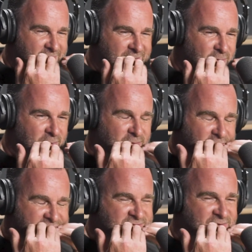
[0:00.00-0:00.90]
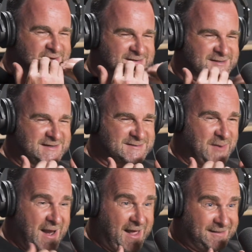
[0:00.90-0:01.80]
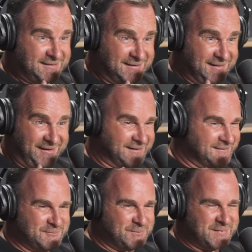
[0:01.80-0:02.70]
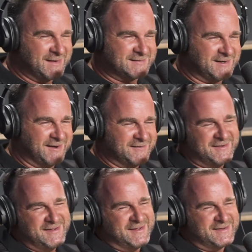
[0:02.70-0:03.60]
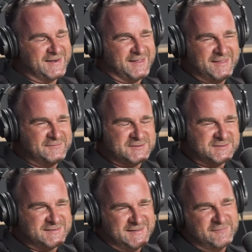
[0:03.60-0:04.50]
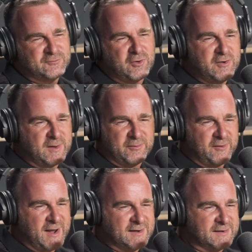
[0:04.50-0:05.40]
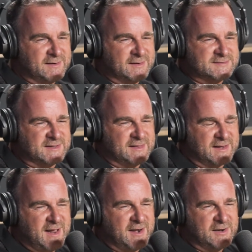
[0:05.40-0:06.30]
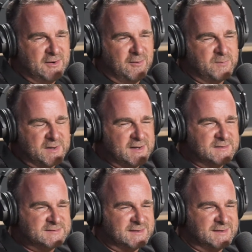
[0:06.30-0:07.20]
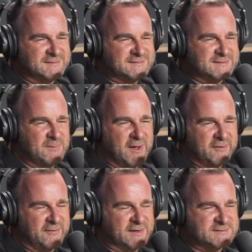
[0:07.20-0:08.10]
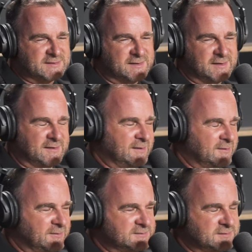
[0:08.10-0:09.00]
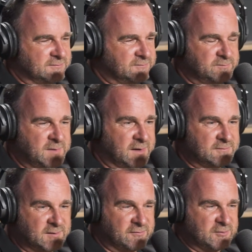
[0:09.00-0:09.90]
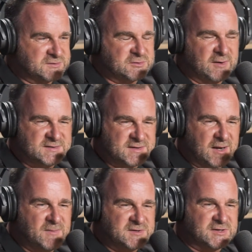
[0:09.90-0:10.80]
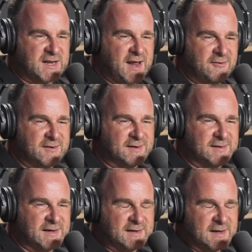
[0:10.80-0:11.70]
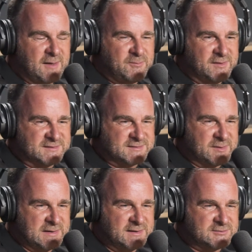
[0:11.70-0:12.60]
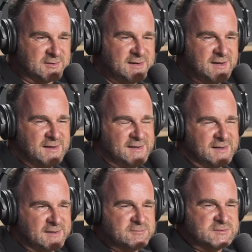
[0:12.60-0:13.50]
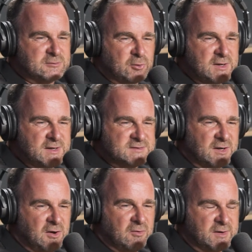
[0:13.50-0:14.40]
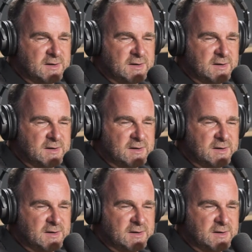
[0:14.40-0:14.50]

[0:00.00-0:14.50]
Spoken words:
of his fingers in his mouth, like, so, you know, they've grown up around it, and so they can't not be into motor racing. And I sort of, you know, whatever it was, 2 hours ago, mentioned Harry at Indianapolis. I mean, literally, he was 3 years old, and